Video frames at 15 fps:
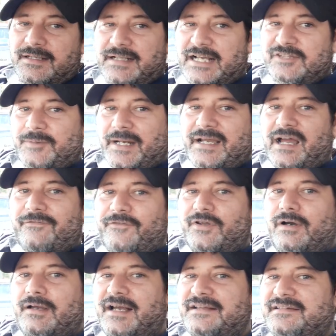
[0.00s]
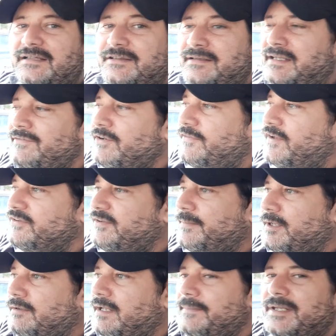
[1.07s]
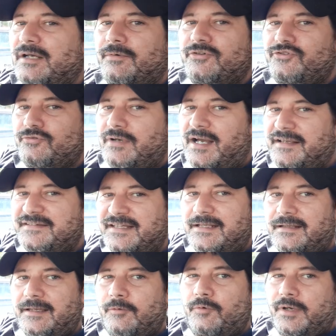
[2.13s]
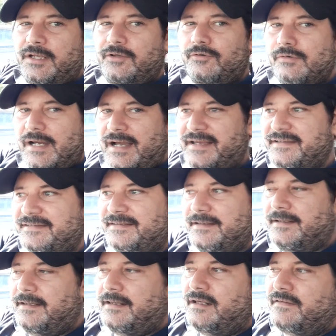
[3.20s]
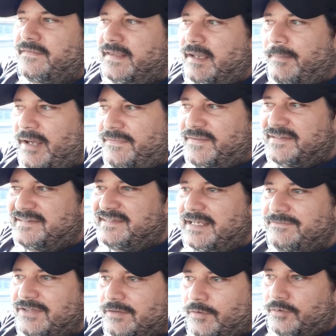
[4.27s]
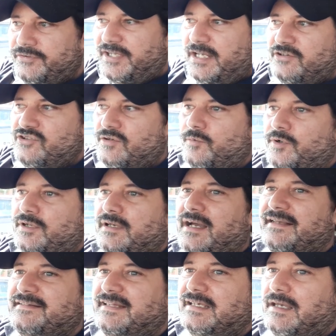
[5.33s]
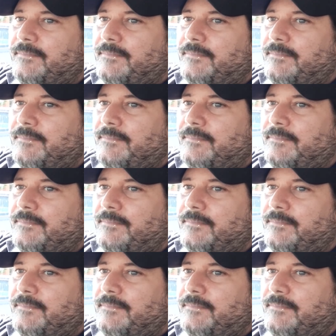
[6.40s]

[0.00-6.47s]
that's what I got for y'all, guys. Leave your thoughts down below. Let me know what you guys think. Like, what do you guys think about this safety rotation? What do you guys think